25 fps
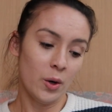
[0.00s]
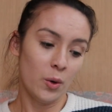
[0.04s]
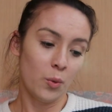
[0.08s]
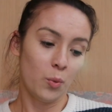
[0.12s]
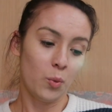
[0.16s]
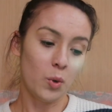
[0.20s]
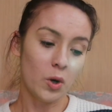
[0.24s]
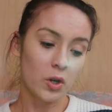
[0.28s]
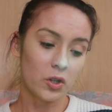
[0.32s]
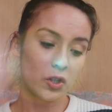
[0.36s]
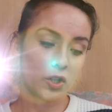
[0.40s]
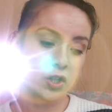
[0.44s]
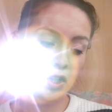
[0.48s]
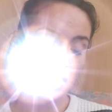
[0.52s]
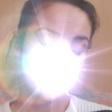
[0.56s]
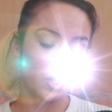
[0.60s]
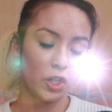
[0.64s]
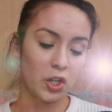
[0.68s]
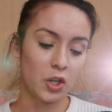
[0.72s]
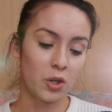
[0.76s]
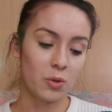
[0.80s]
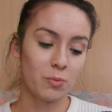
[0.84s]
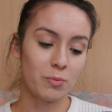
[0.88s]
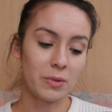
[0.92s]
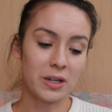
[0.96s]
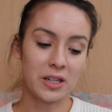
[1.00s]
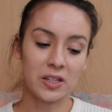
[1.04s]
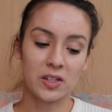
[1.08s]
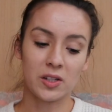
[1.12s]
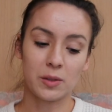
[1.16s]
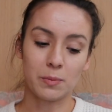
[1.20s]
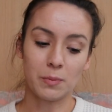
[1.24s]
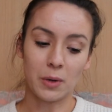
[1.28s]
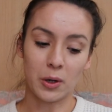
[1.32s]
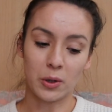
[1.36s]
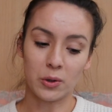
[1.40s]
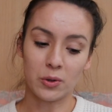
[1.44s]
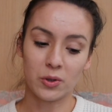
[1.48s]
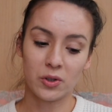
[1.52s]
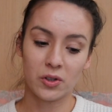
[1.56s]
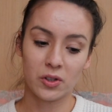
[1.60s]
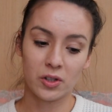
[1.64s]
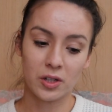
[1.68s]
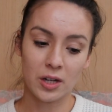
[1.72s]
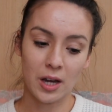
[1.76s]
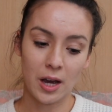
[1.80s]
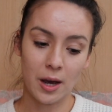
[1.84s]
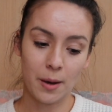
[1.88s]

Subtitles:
What do you miss most